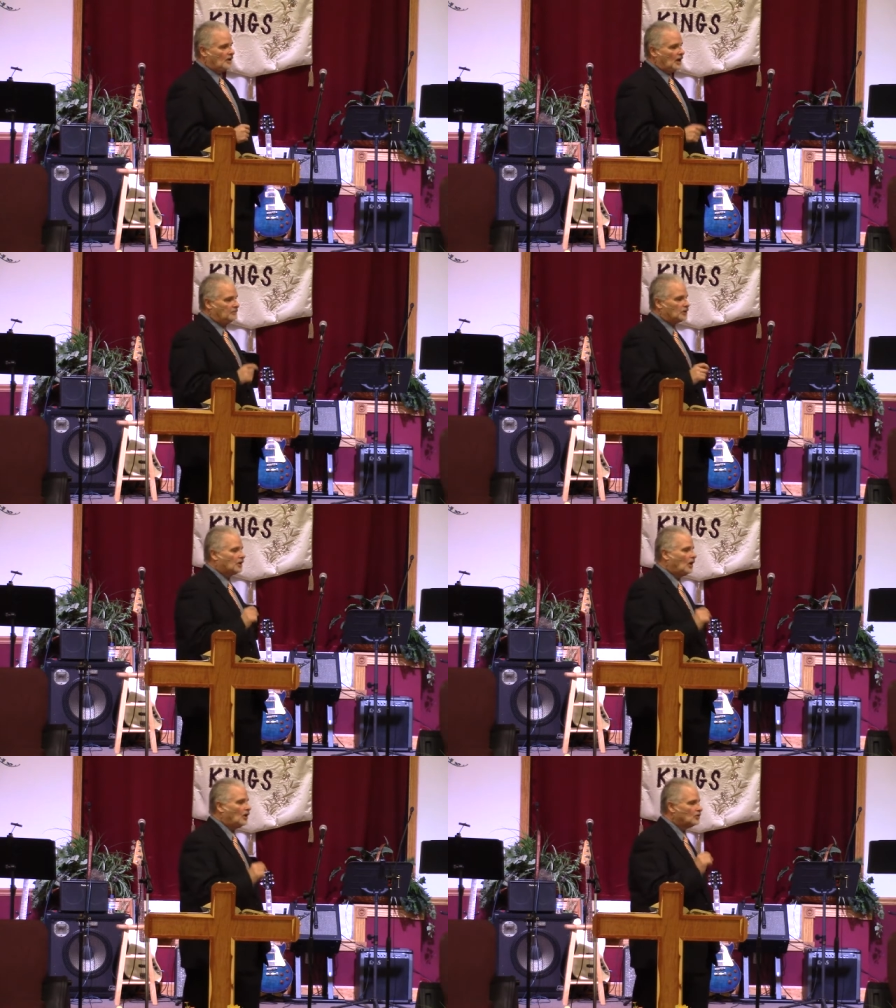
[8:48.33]
And
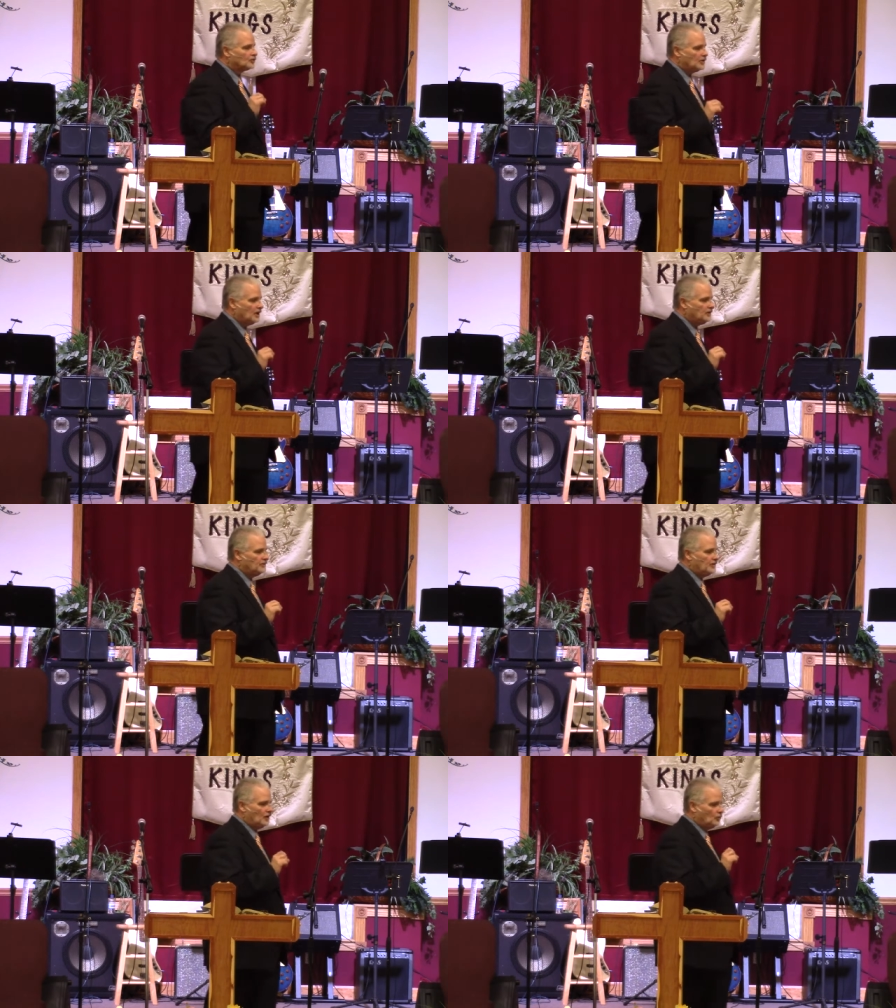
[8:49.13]
because they,
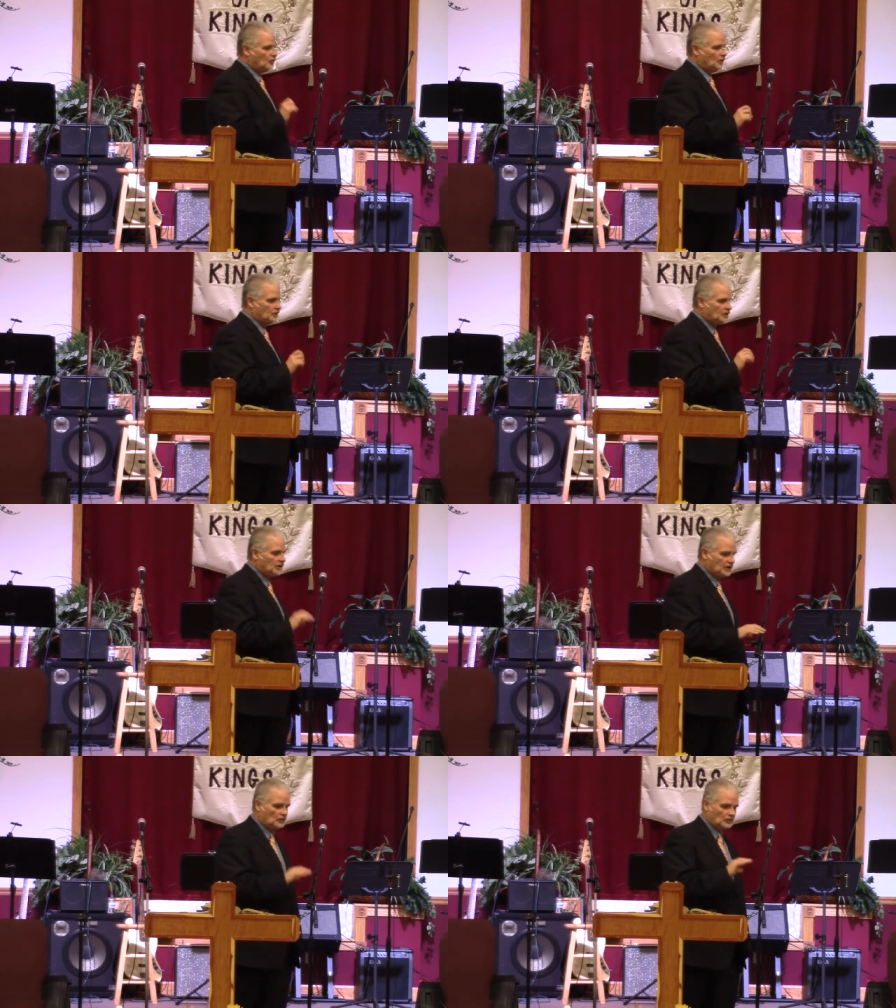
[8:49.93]
they wouldn't
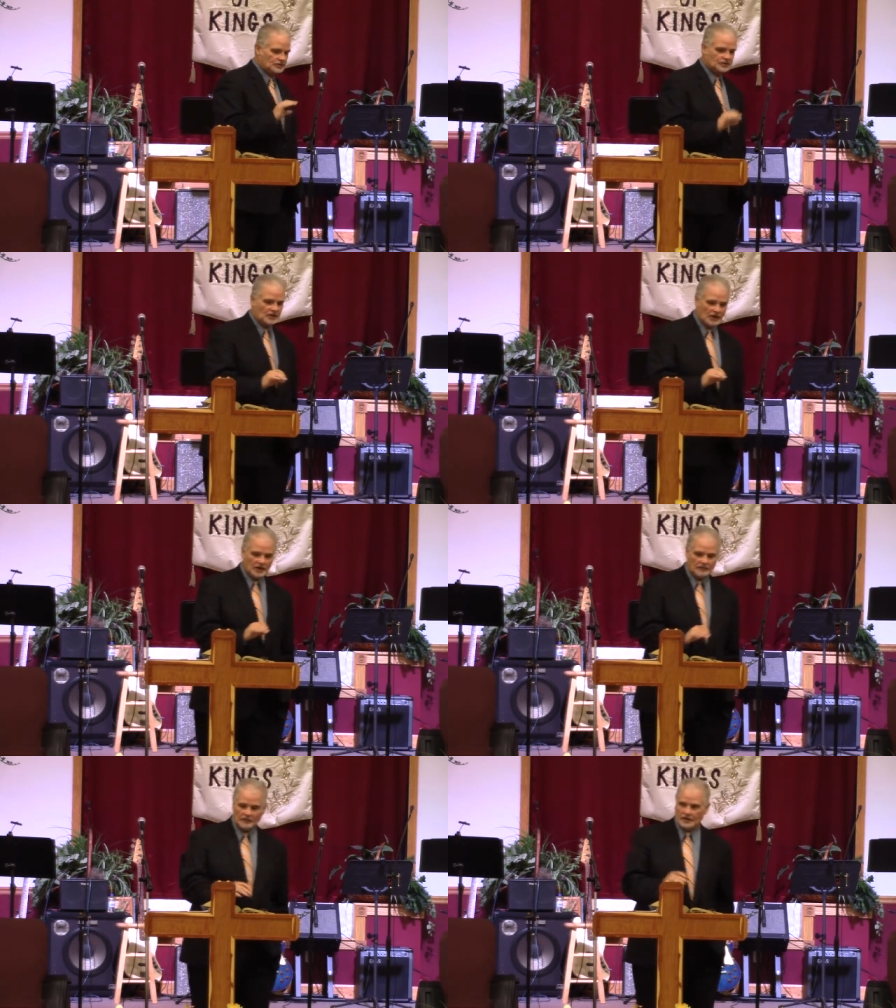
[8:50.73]
deal with
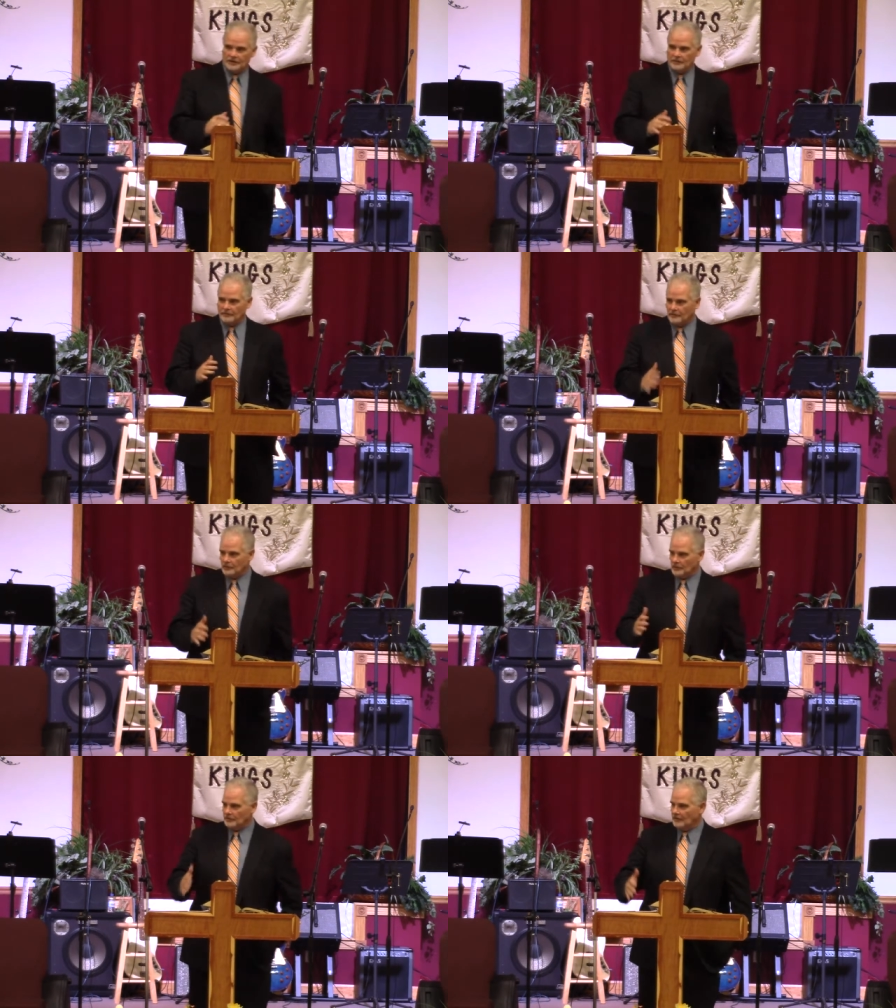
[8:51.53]
slavery, the,
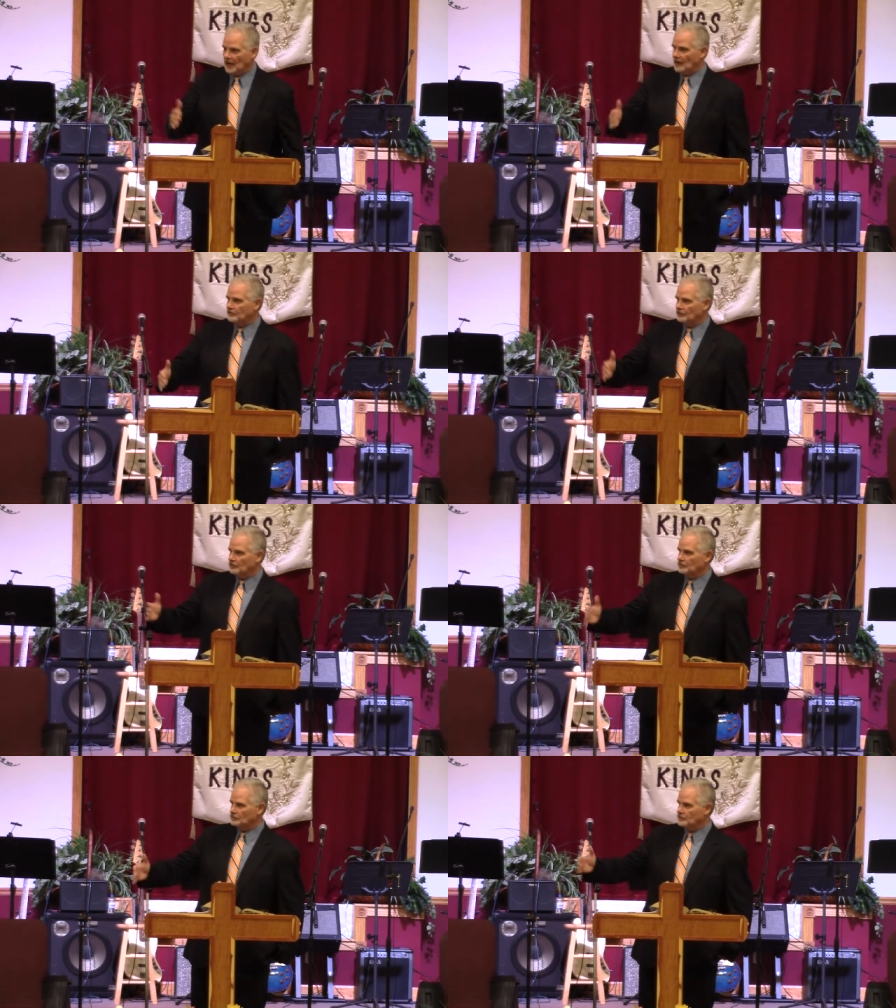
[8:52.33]
the
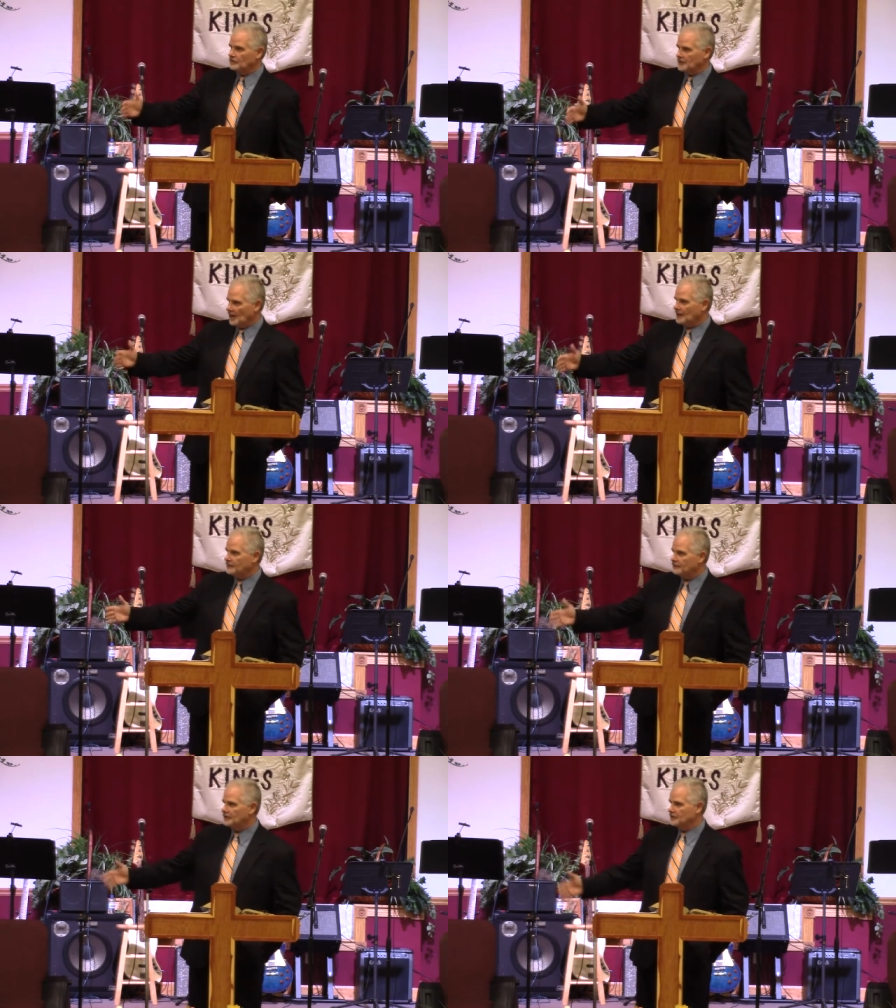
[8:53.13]
revival kind
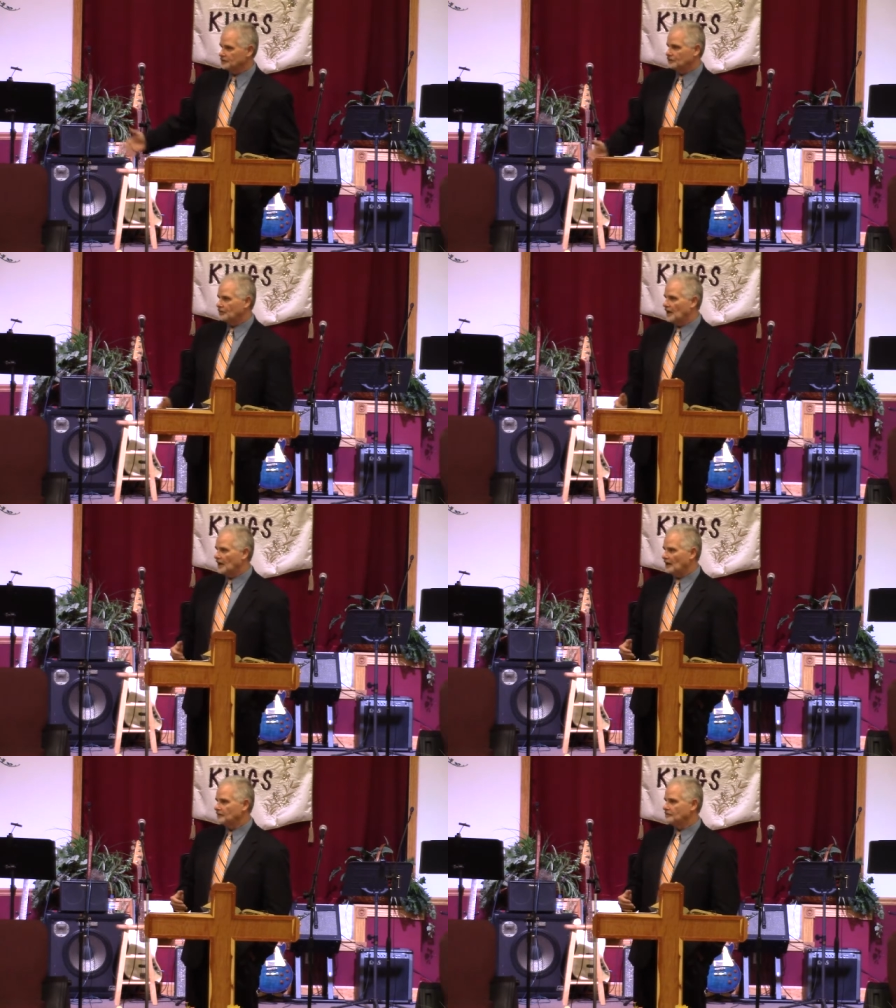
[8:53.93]
of fizzled out.